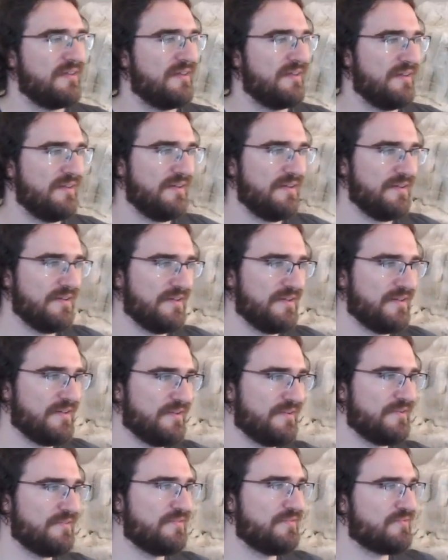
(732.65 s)

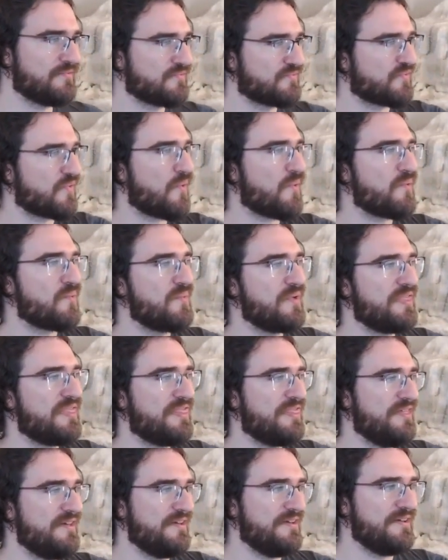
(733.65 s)
wrong with
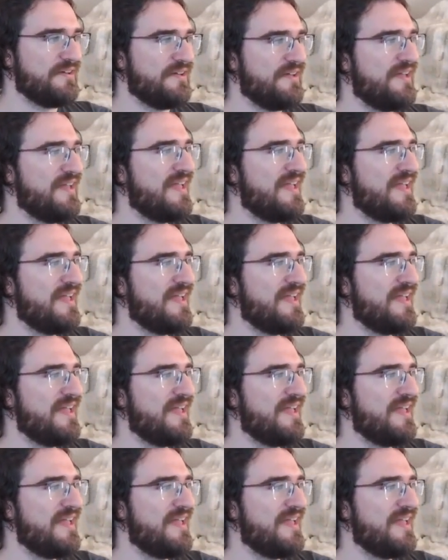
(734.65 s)
the